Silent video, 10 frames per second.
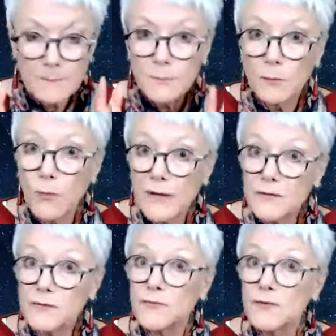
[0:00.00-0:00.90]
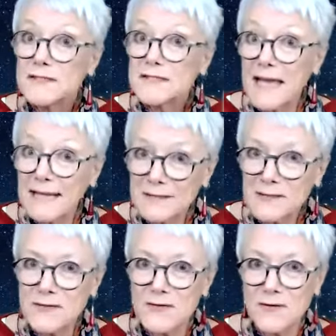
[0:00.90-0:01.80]
But when you tell a
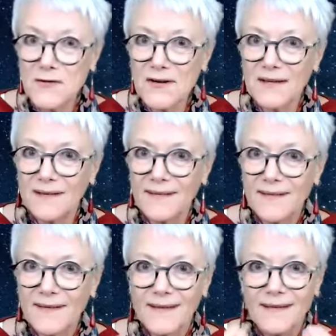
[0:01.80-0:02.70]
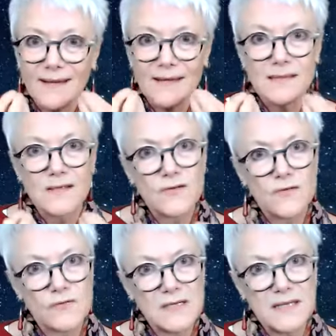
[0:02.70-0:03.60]
story, it's
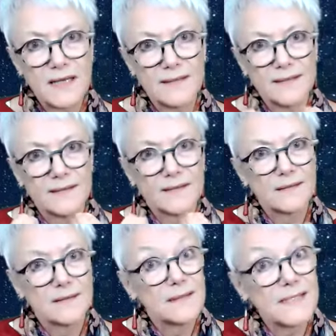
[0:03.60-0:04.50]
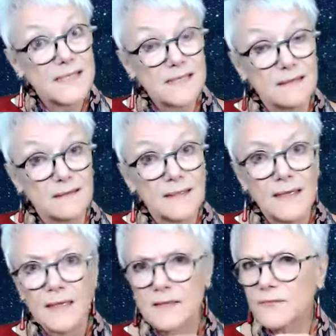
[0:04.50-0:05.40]
storyteller, listener.
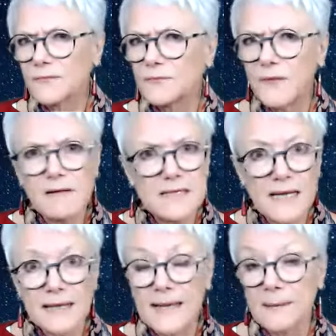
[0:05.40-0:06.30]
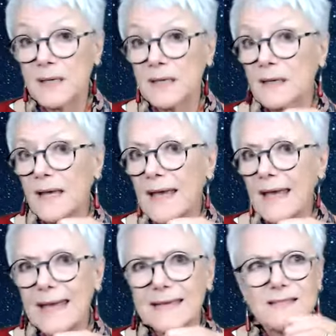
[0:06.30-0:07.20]
It's very dynamic,
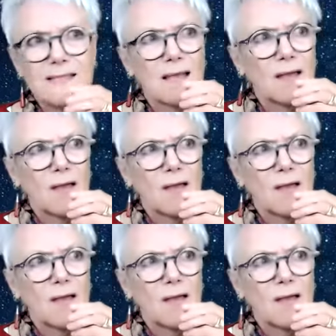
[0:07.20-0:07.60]
it's